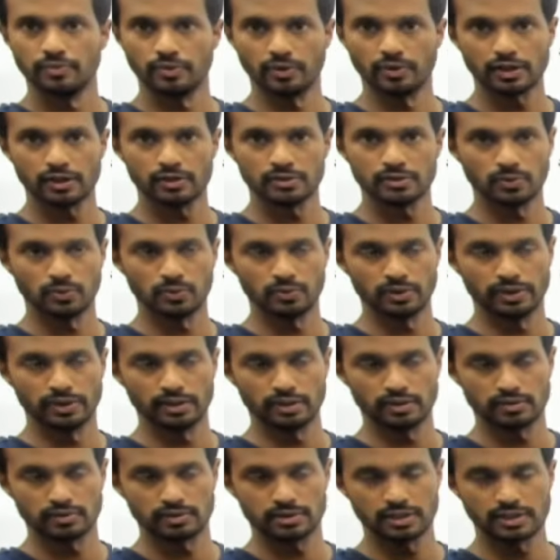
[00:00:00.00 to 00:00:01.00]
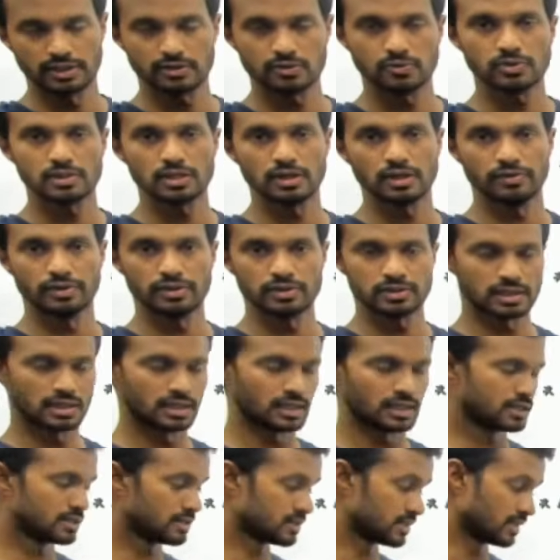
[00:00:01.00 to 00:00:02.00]
Okay, so in 6 to 7
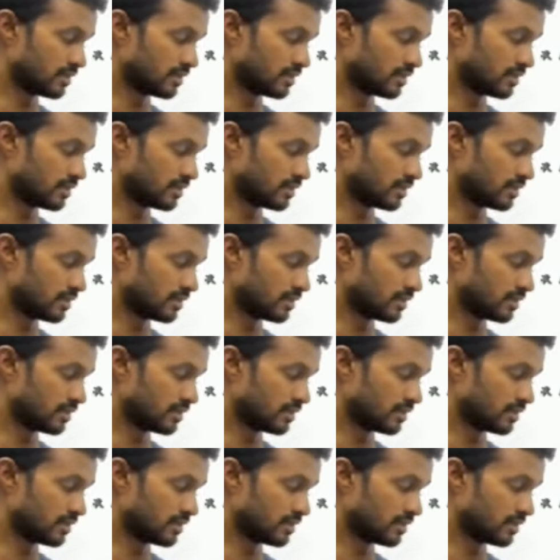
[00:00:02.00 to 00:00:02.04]
days.